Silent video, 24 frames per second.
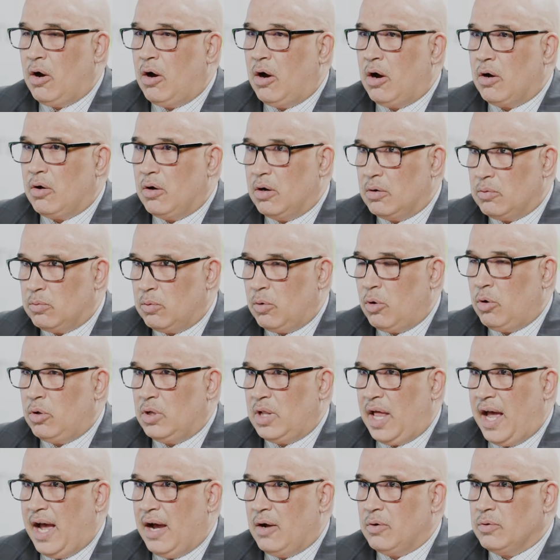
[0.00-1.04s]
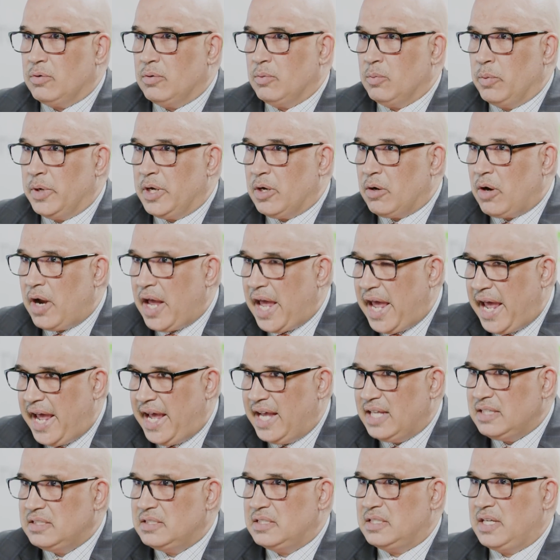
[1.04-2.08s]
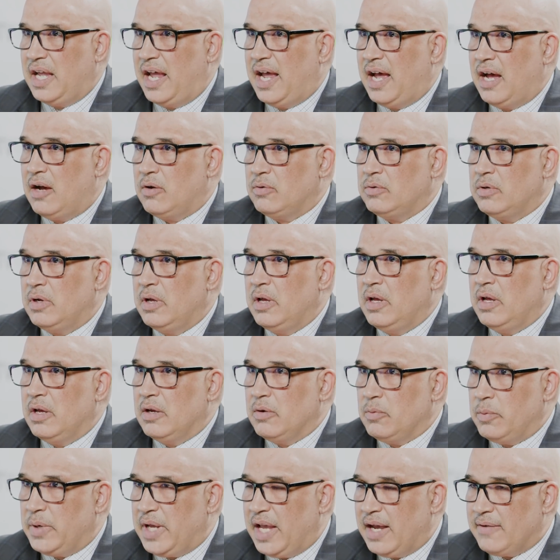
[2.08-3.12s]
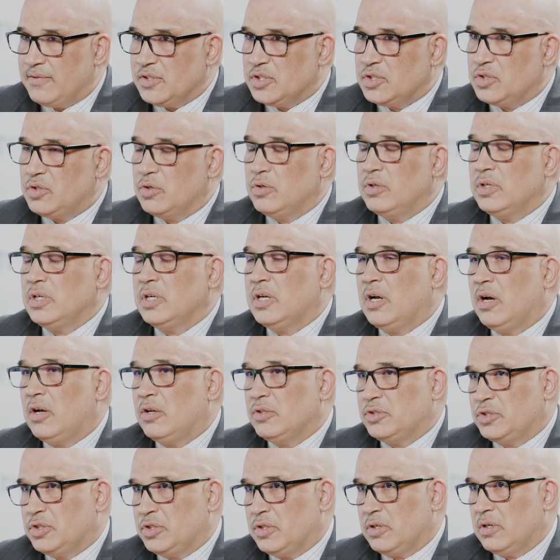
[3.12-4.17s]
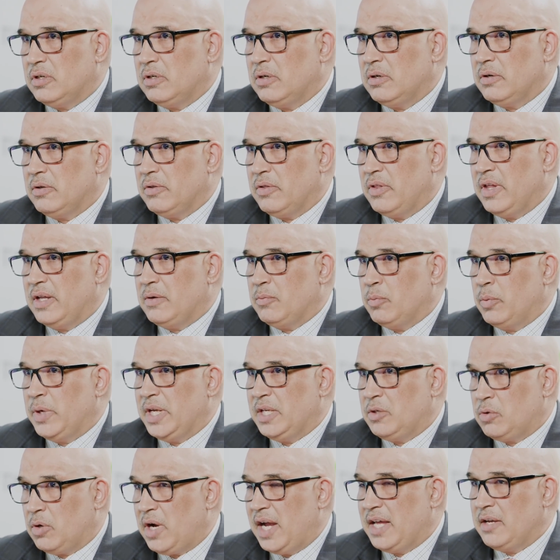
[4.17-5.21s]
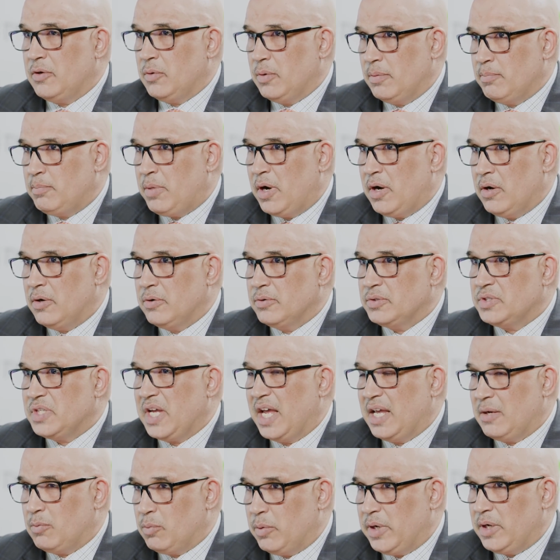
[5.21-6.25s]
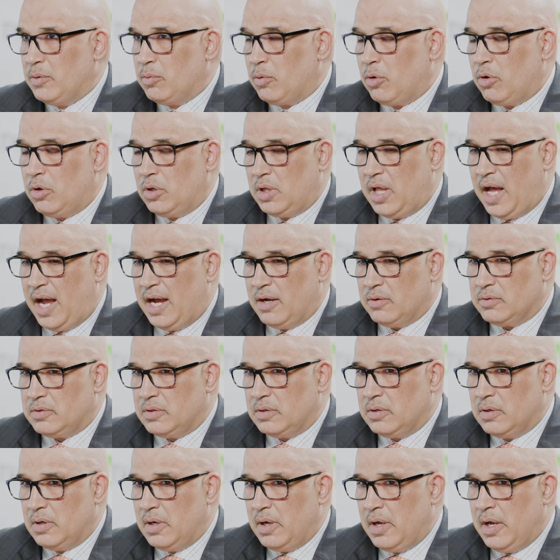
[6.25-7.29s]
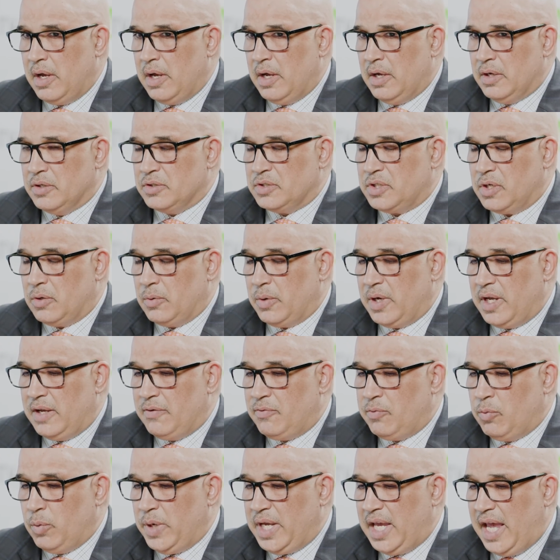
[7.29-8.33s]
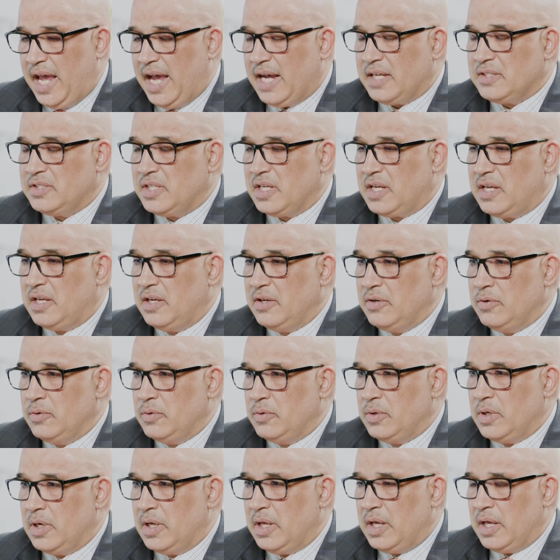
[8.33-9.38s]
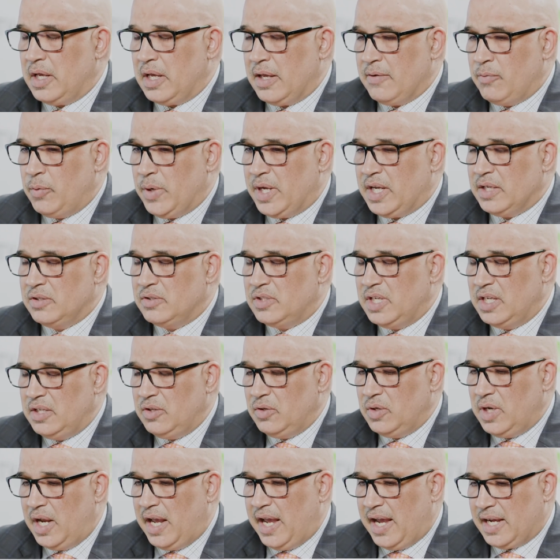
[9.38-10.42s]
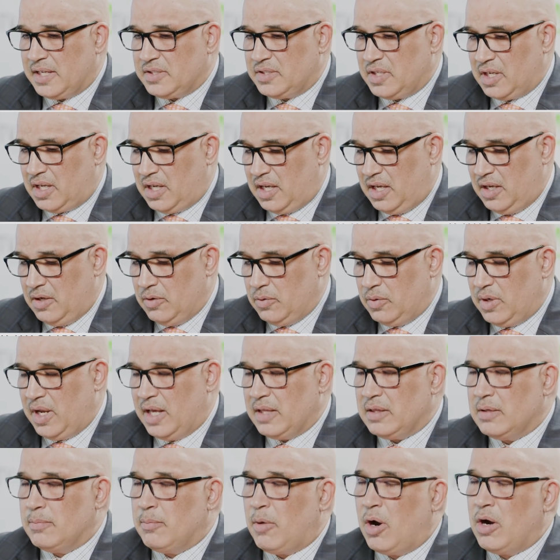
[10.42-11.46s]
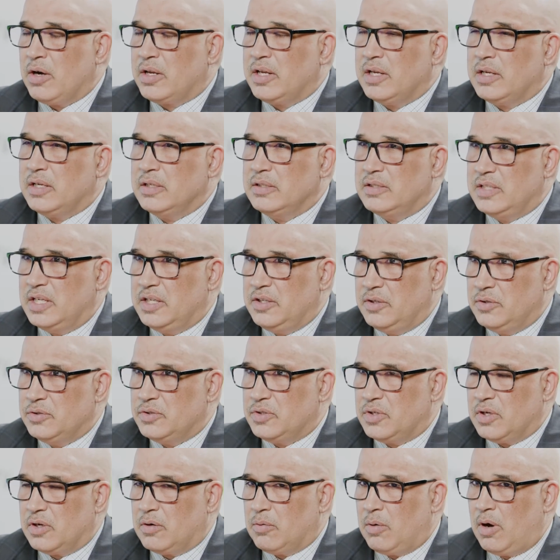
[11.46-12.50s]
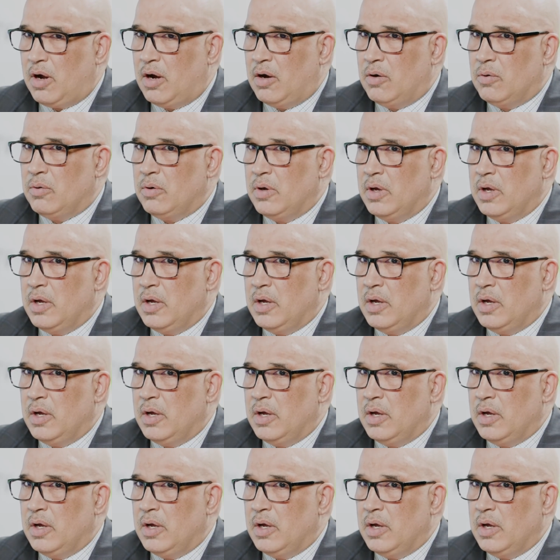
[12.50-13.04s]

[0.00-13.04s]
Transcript: are a rollout. We are a heads down. We have a certain culture that we try to impose and we roll out. So if we execute if we continue to execute and the market continues to grow,